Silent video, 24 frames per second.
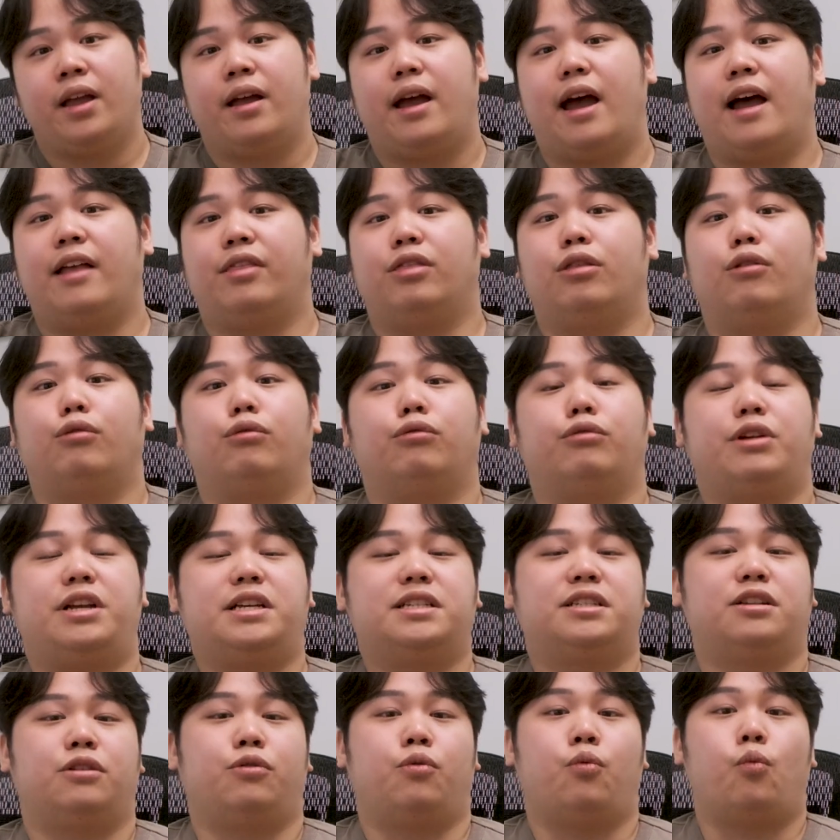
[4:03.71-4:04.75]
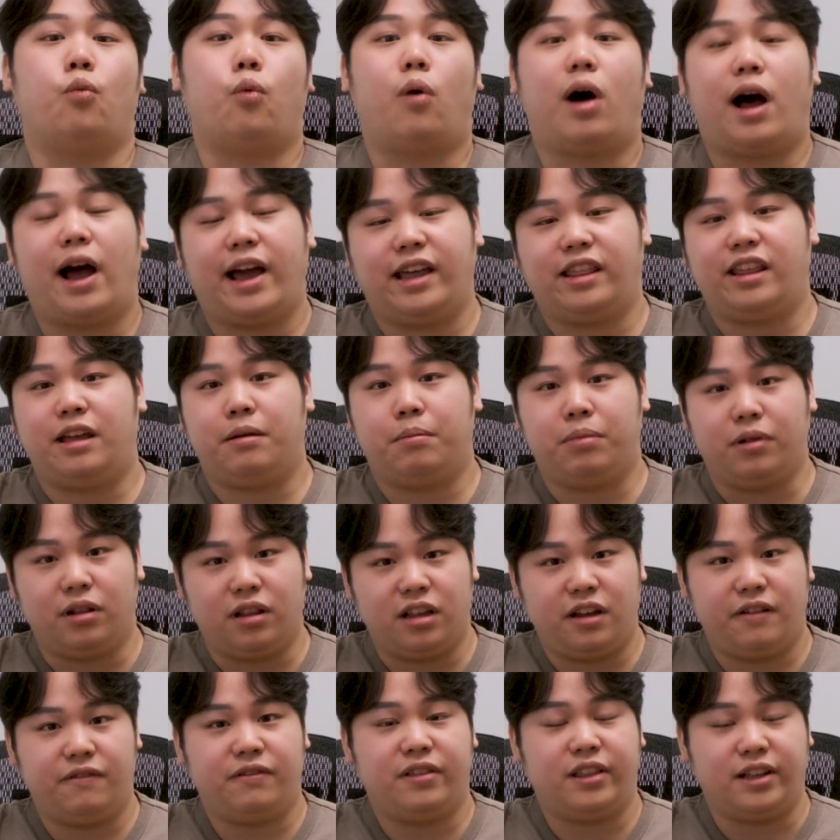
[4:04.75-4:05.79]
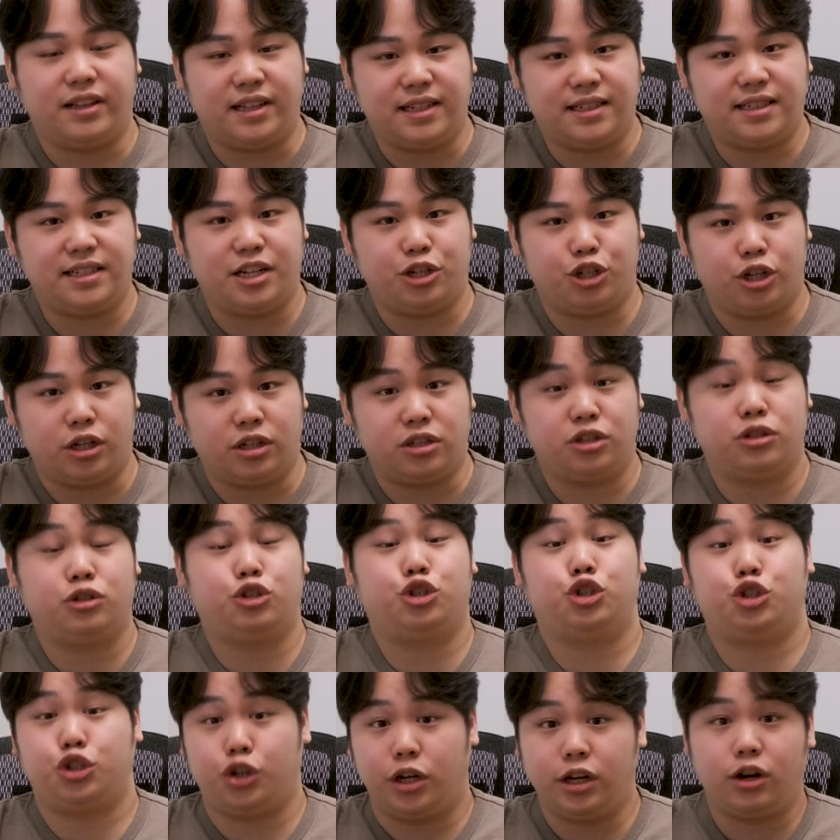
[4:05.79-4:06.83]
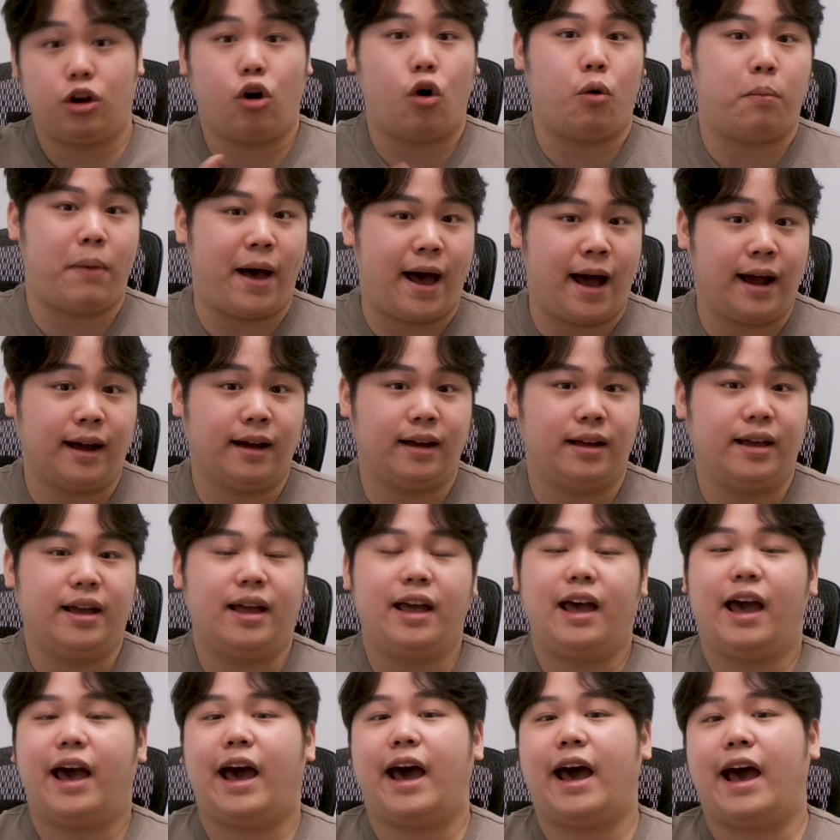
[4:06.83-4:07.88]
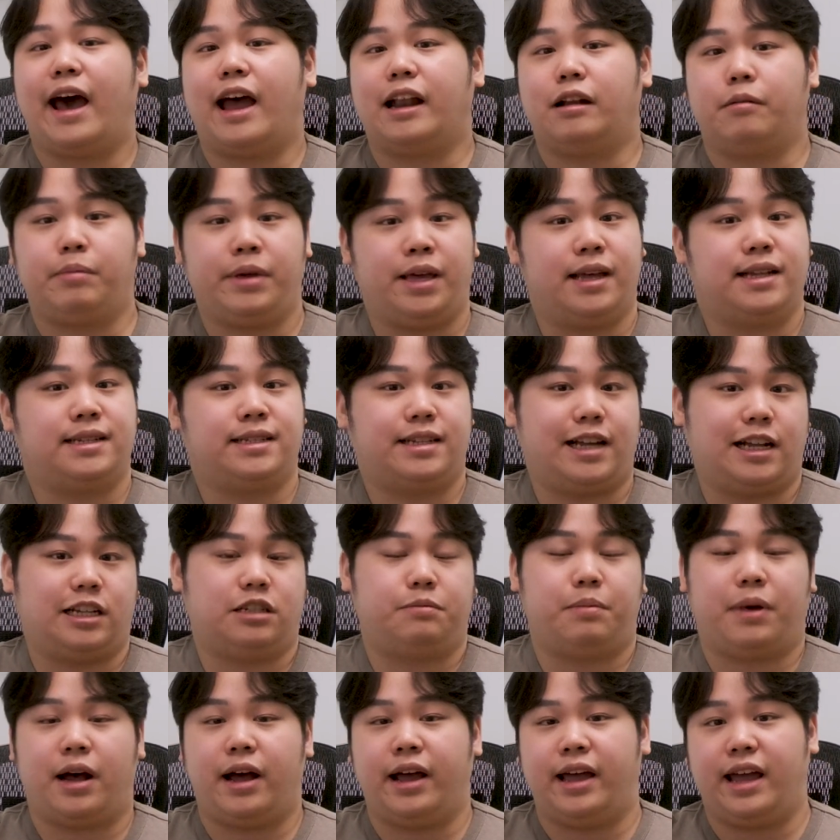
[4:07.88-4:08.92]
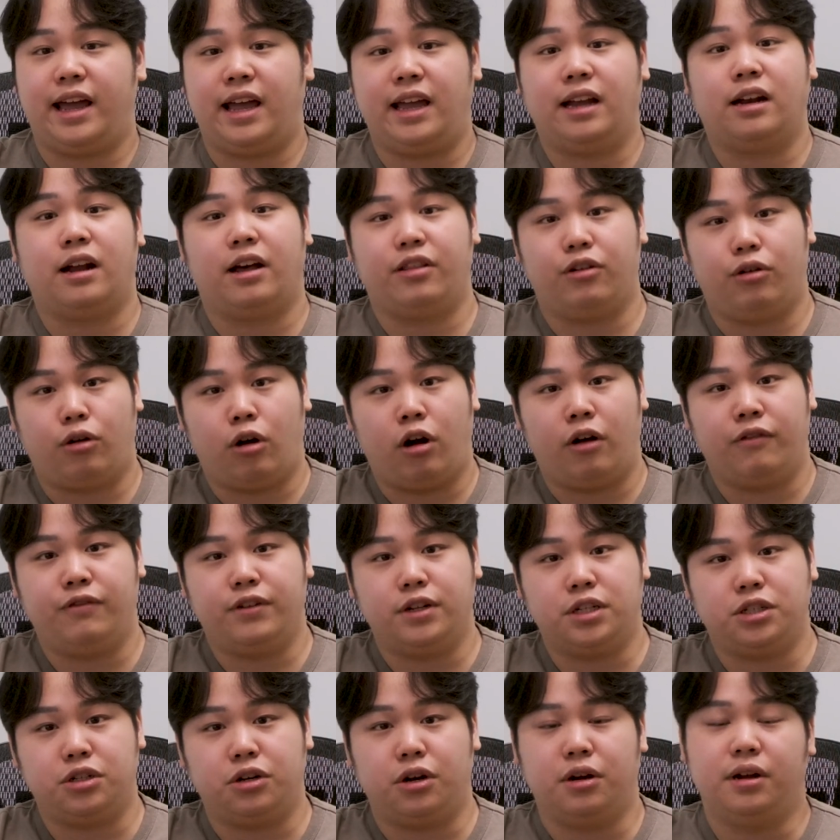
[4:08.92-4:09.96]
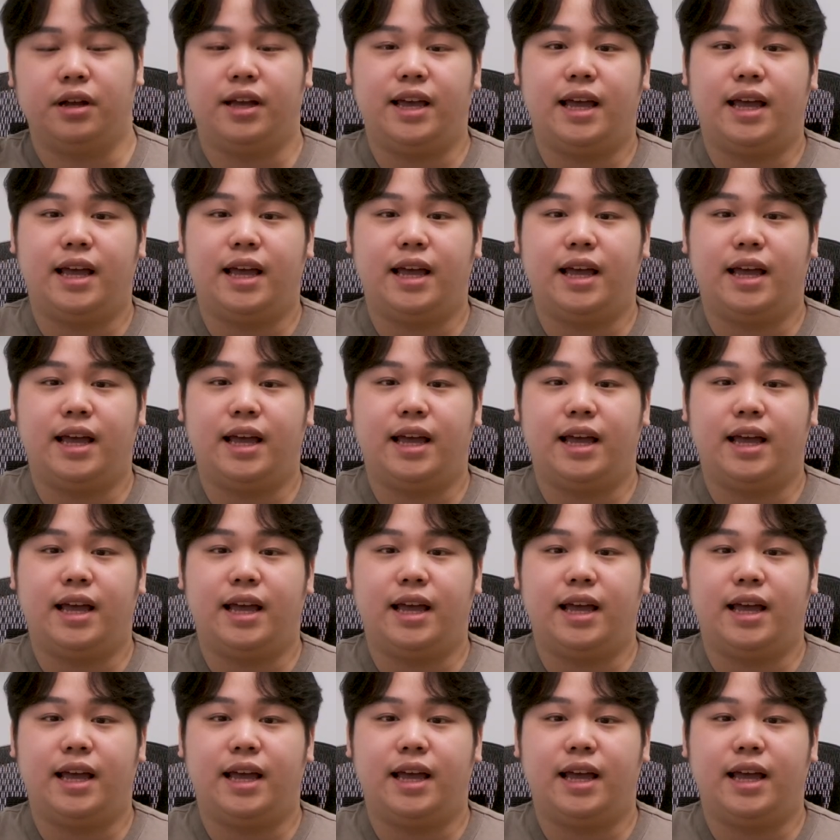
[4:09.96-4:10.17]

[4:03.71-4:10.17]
and the reason why they believe the decision should go back and be assessed by another officer.